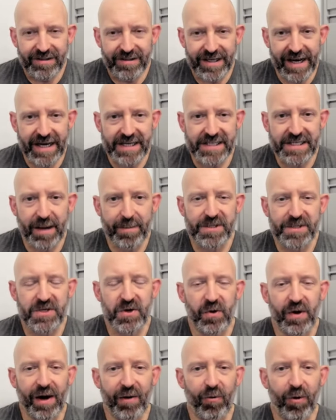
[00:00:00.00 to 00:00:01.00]
Today's
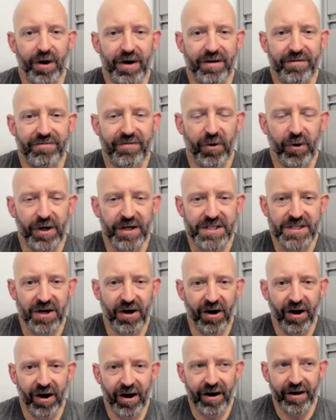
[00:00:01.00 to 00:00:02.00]
episode, I wanted to
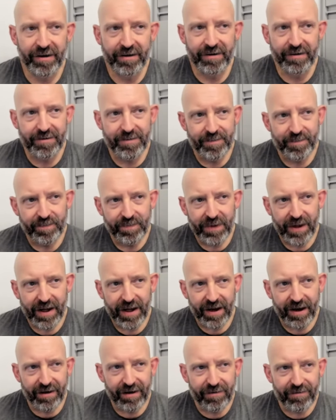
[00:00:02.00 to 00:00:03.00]
focus on
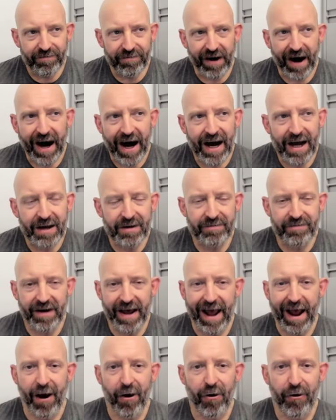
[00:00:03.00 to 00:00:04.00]
five
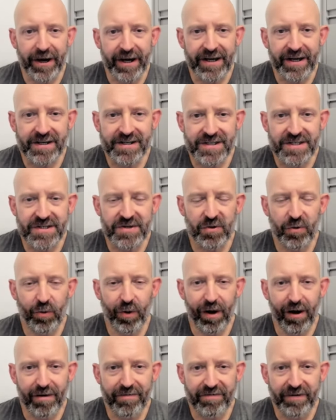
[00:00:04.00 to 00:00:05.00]
areas
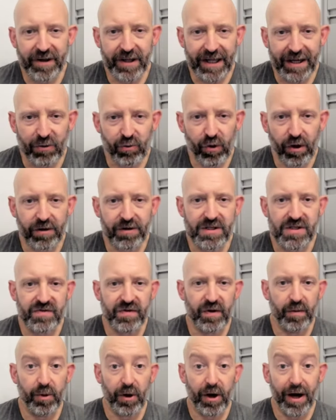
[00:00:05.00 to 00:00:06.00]
where I feel like Rutgers
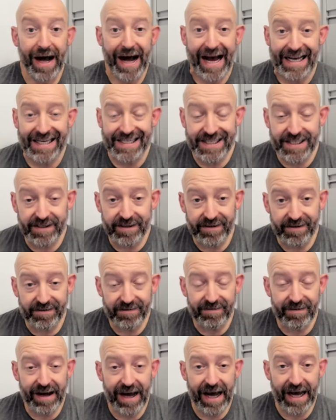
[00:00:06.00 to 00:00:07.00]
football has
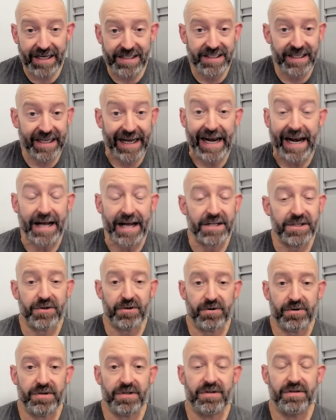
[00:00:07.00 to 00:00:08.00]
to get
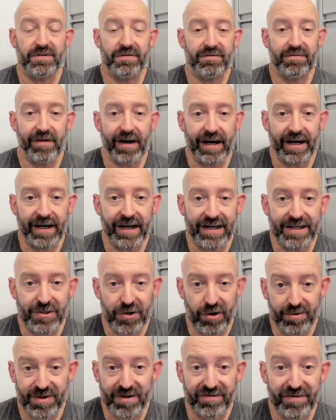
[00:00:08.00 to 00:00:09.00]
answers, right? In
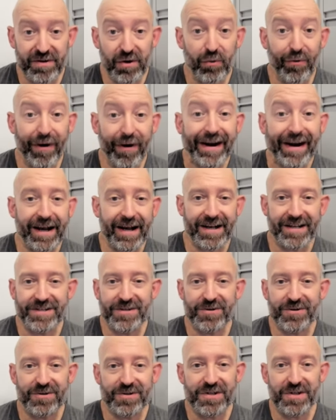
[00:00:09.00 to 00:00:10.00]
terms of the right
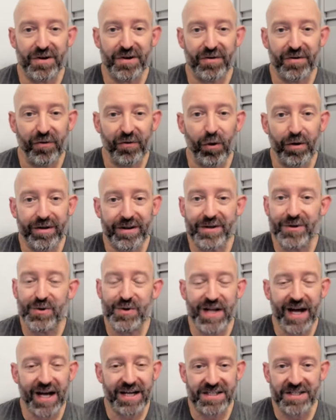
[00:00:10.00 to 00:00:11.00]
answers for the
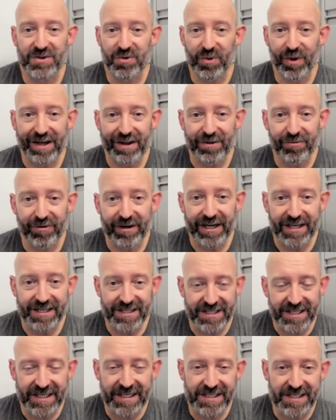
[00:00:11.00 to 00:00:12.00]
2023
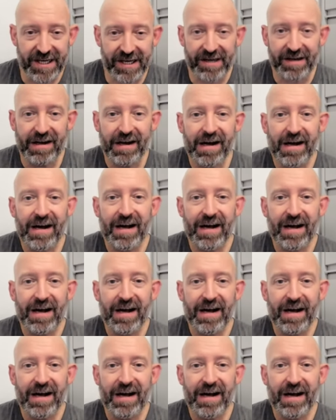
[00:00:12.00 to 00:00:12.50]
season.